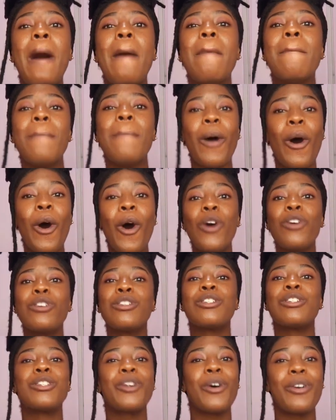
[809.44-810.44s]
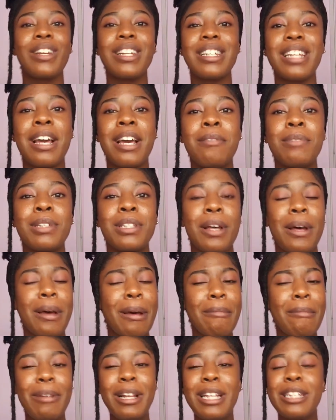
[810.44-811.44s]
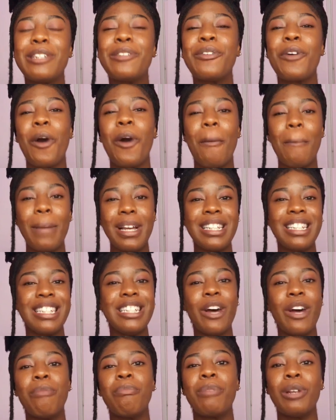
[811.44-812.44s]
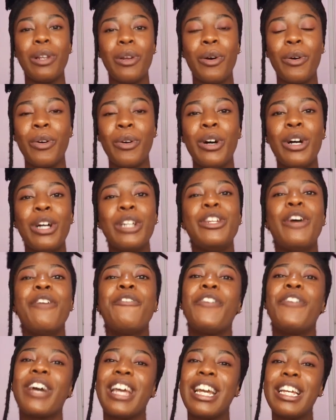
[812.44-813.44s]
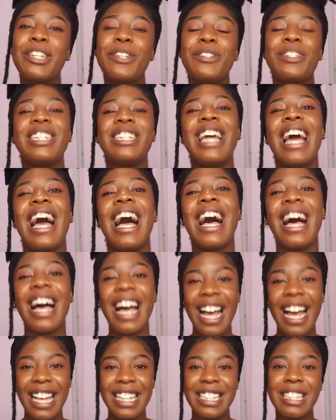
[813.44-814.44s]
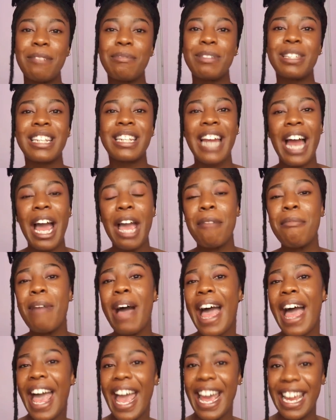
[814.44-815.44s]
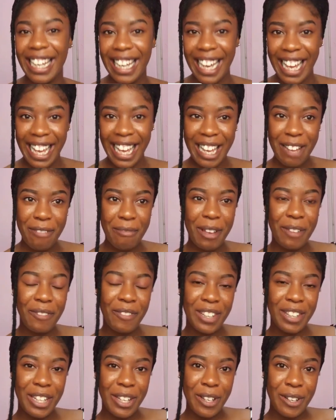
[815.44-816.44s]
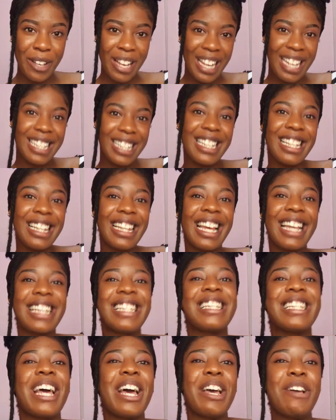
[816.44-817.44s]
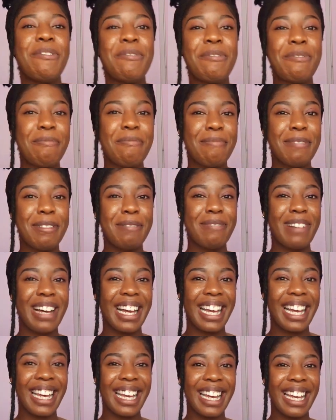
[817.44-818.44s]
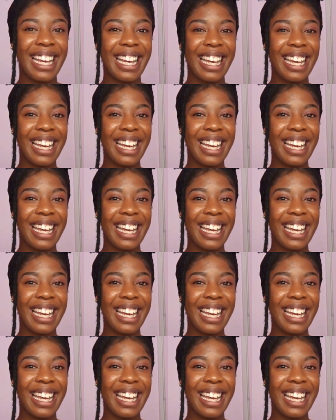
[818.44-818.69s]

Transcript: more story times, please do comment down below. Don't forget to share, subscribe and like my video. Till next time, bye bye.